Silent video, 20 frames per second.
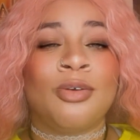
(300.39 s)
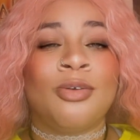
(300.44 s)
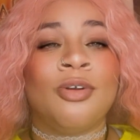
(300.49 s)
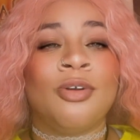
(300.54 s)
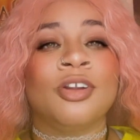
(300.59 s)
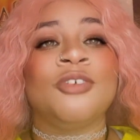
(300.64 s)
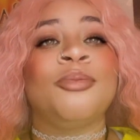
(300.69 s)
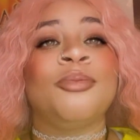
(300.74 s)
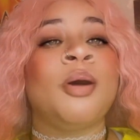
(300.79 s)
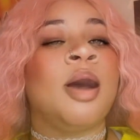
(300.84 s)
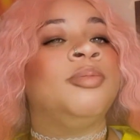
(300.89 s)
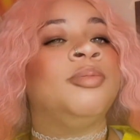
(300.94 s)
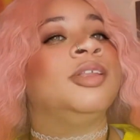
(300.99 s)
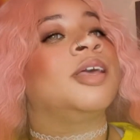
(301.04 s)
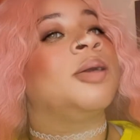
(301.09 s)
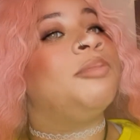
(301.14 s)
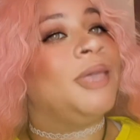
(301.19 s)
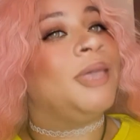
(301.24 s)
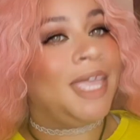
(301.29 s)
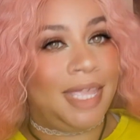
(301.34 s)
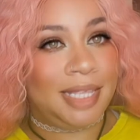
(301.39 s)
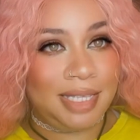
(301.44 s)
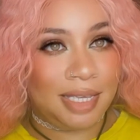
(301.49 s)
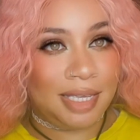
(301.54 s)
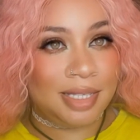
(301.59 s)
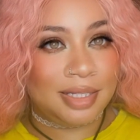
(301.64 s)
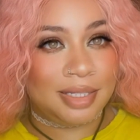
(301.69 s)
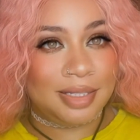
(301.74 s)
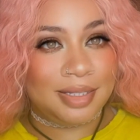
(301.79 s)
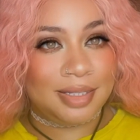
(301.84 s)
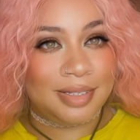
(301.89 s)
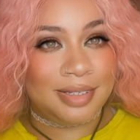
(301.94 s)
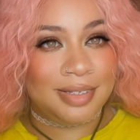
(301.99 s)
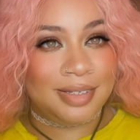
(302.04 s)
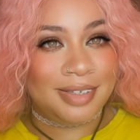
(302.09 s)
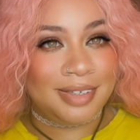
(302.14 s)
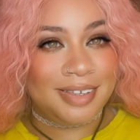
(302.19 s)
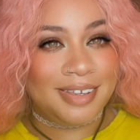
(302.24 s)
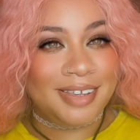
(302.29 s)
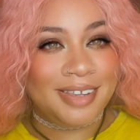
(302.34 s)
court of public opinion?
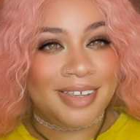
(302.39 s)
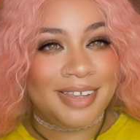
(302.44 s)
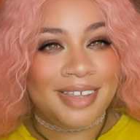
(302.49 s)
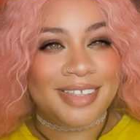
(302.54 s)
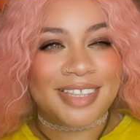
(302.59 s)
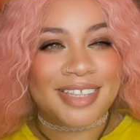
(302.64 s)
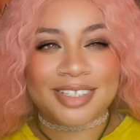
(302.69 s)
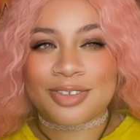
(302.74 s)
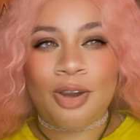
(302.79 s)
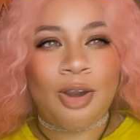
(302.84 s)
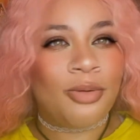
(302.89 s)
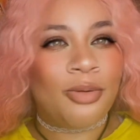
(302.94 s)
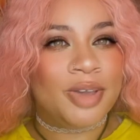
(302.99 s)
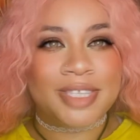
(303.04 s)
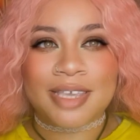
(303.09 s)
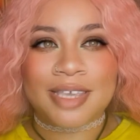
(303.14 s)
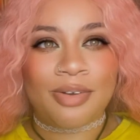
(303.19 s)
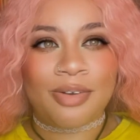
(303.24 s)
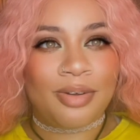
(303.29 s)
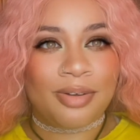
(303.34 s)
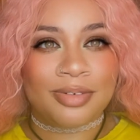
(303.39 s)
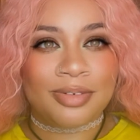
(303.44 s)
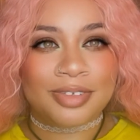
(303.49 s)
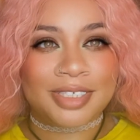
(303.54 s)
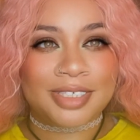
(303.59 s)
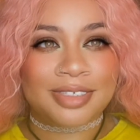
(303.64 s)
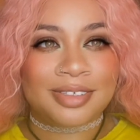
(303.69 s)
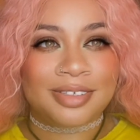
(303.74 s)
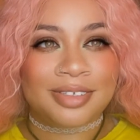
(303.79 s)
That's always how it goes.